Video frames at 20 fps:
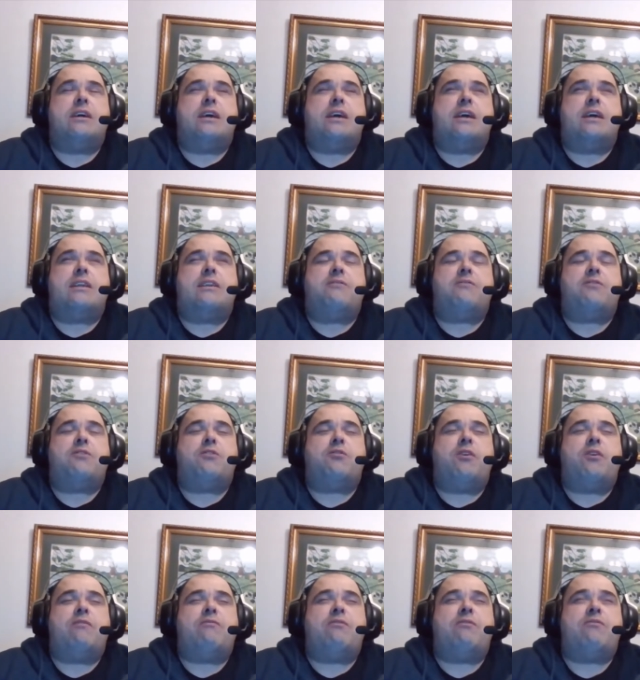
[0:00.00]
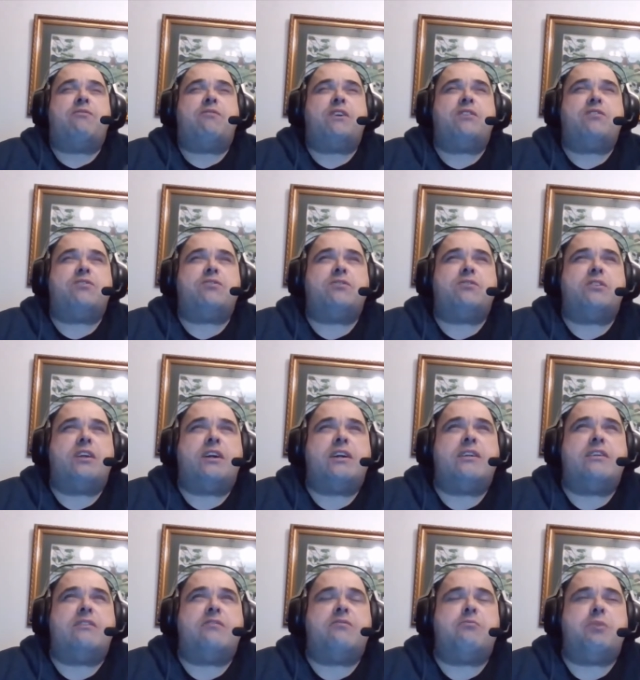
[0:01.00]
And if you have a Victor
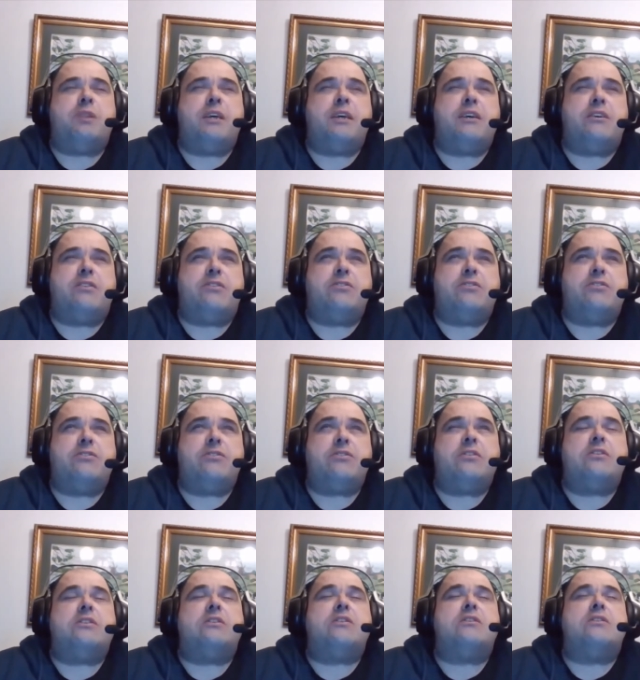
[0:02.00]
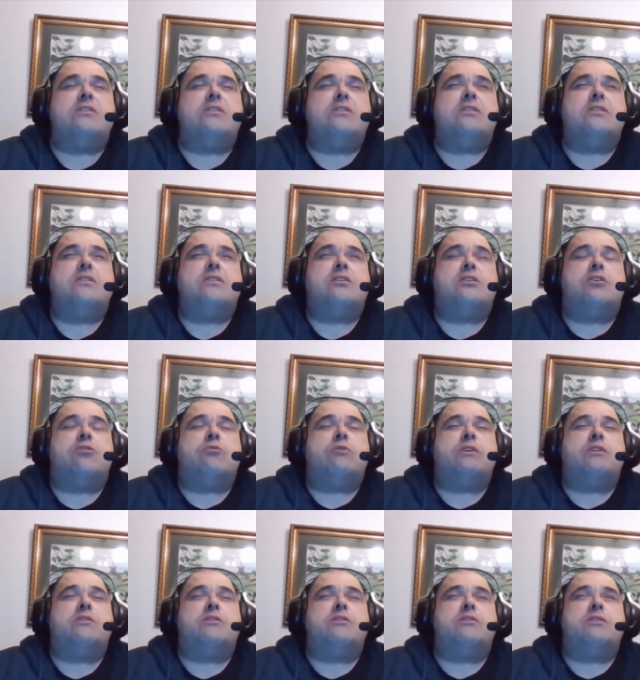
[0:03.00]
line of players, go
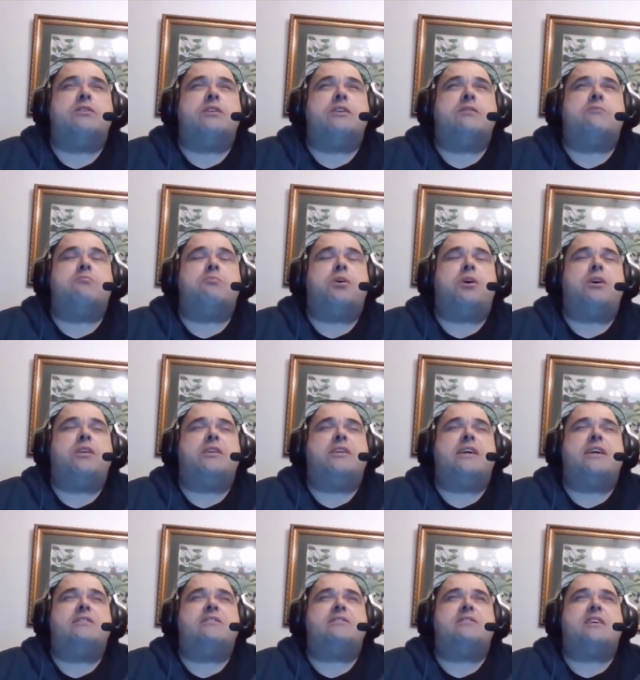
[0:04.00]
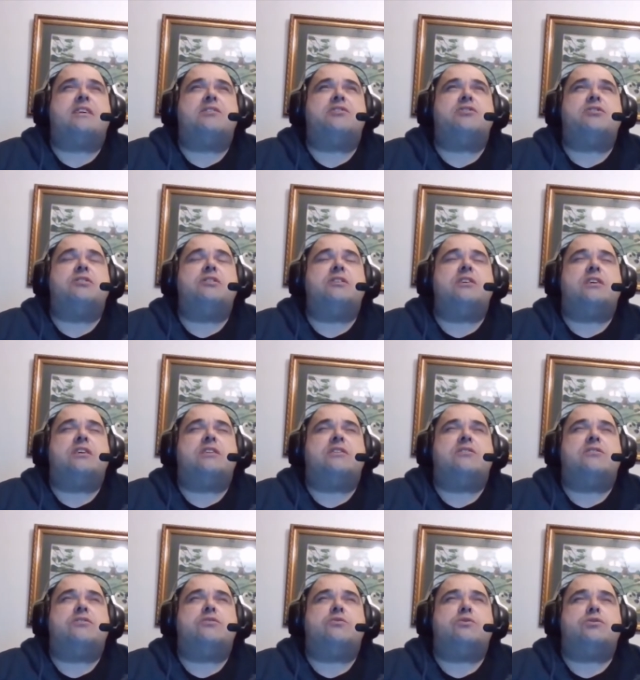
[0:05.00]
into the podcast section
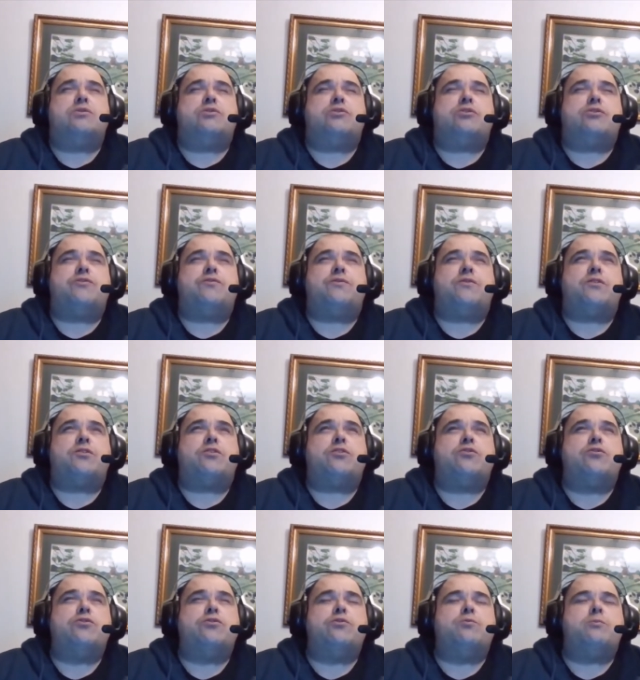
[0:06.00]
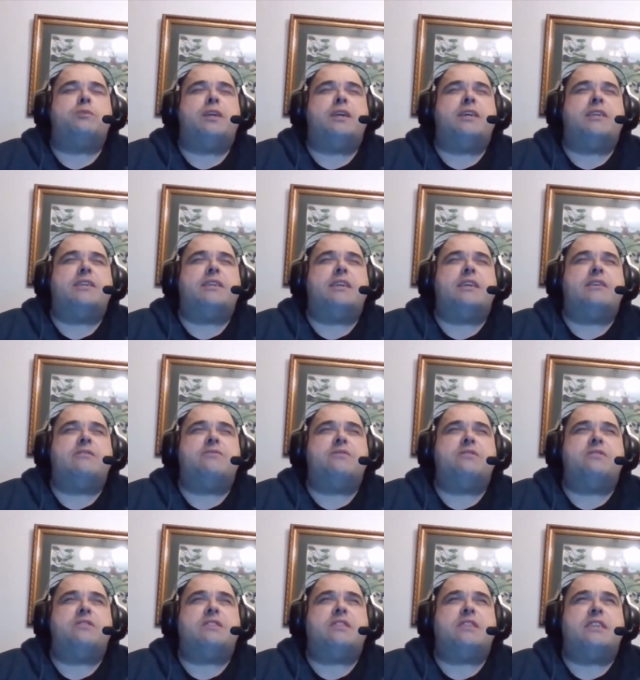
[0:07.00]
and do a search for Whose Blind Life
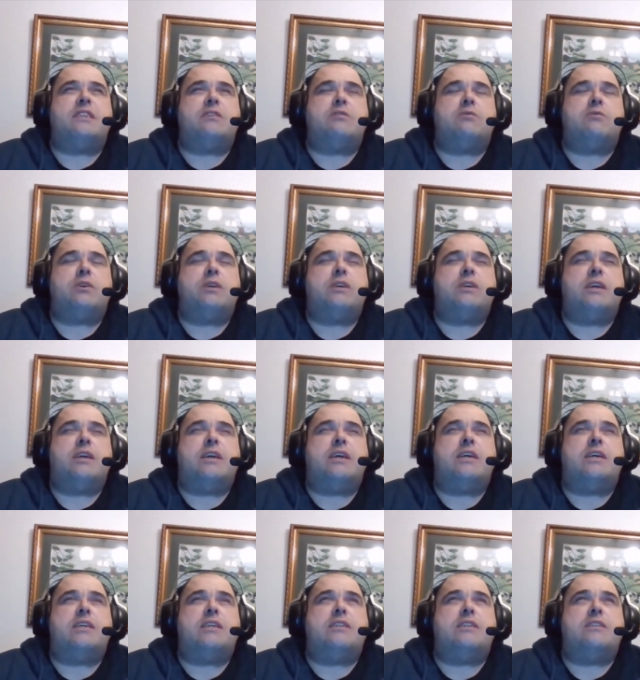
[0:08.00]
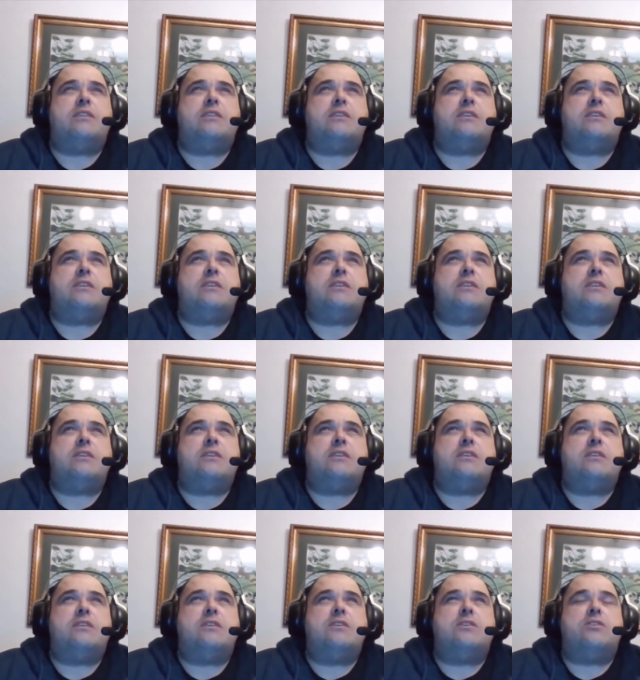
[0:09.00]
Is It Anyway, and
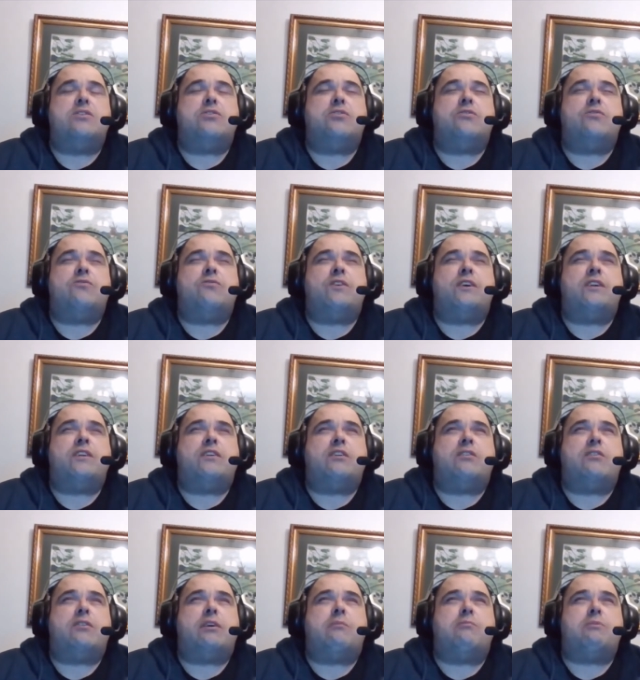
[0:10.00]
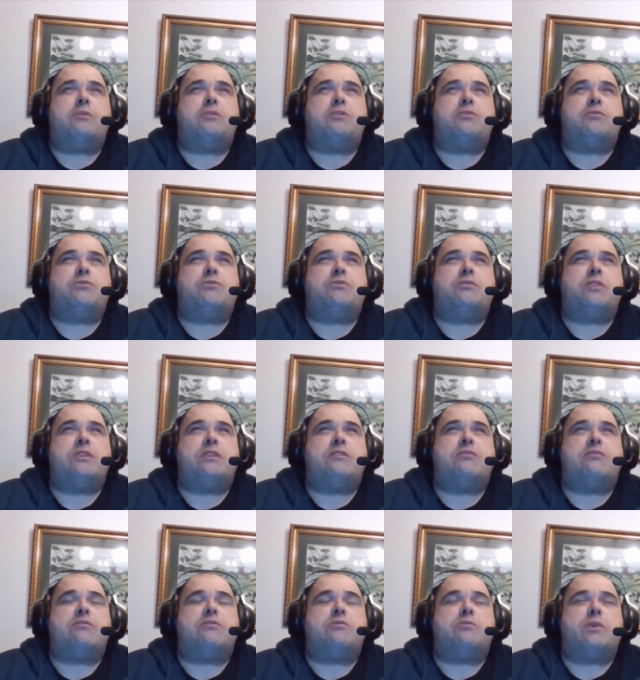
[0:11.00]
you'll find our episodes
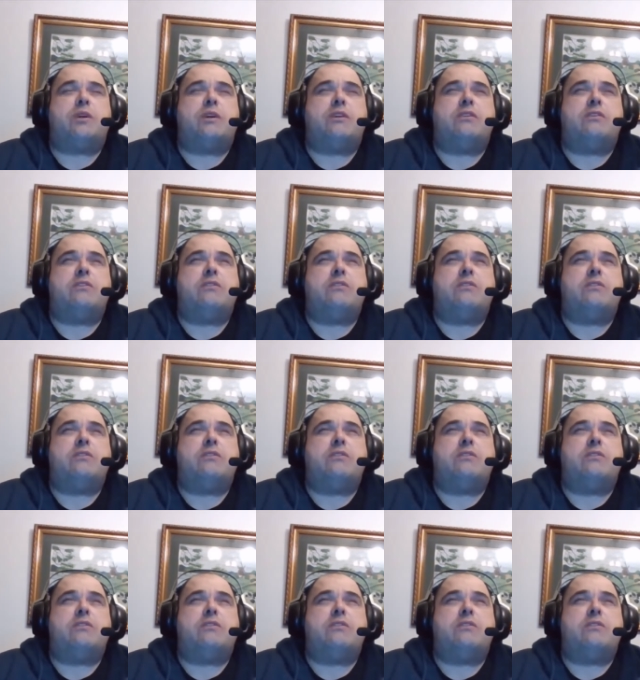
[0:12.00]
there as well.